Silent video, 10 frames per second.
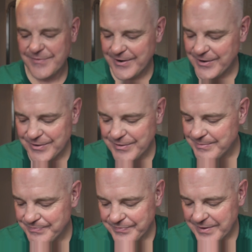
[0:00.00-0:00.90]
Very good.
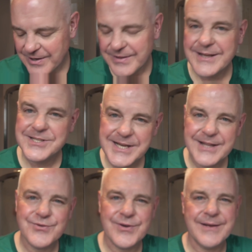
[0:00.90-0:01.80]
Nice
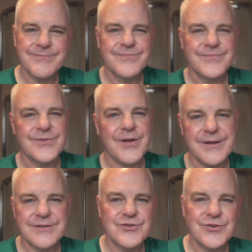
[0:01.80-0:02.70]
scent to it.
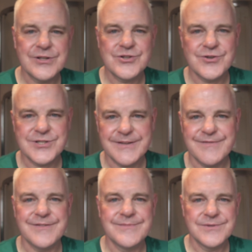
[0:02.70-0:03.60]
Nothing too
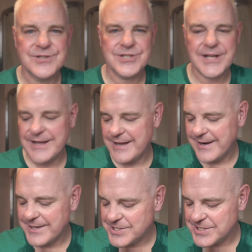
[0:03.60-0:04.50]
intrusive. Just a, a
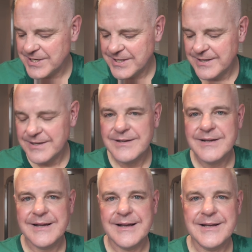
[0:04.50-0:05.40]
nice
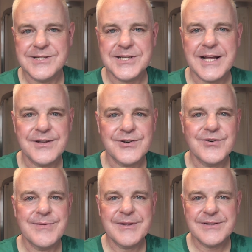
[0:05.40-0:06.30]
uh, standard
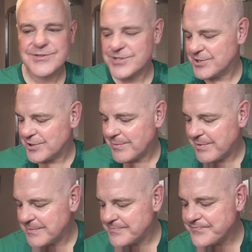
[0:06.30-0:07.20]
cream that does the
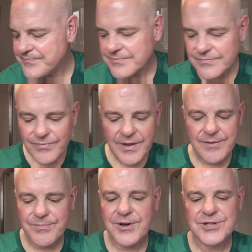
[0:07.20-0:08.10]
job.
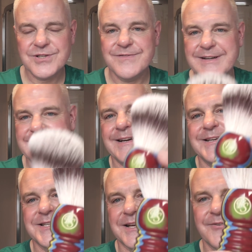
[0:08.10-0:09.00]
The brush,
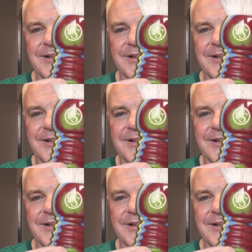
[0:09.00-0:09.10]
fantastic.